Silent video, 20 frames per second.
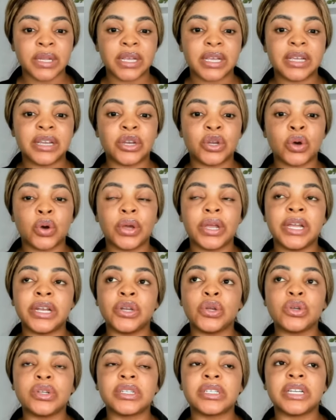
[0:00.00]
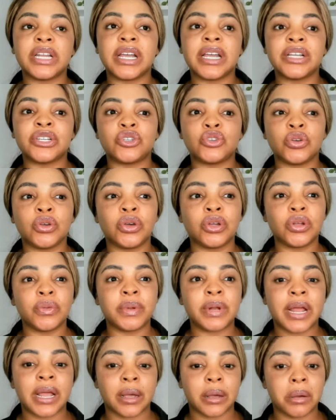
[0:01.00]
In those days, you're going to be
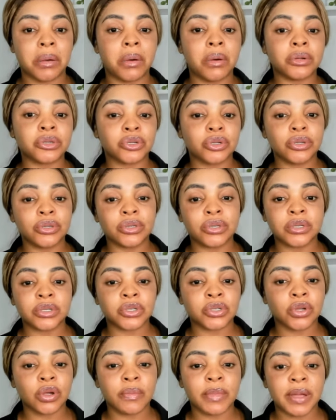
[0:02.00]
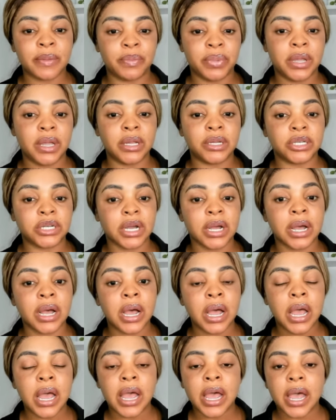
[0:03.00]
like, oh, so you just saw my picture
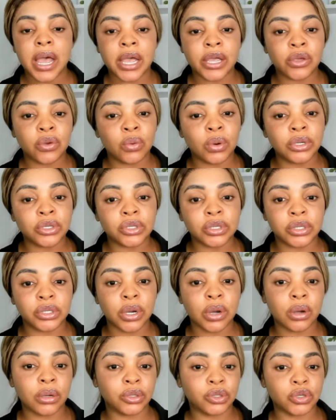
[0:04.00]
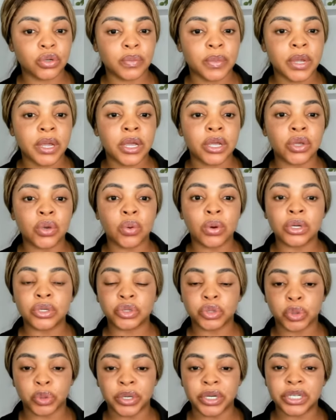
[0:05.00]
and you want to talk to me, you want
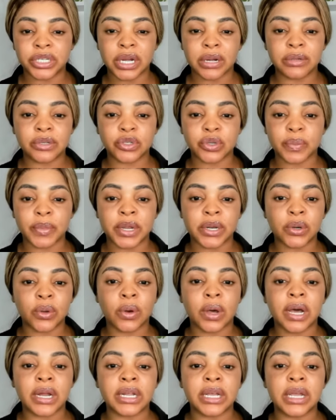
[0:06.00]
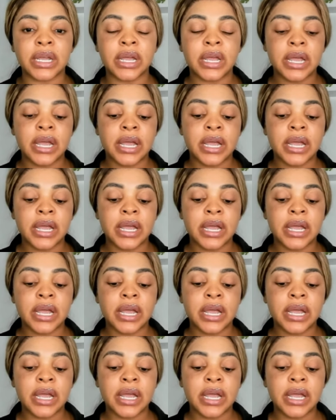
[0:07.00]
to reach out to me. No, honey.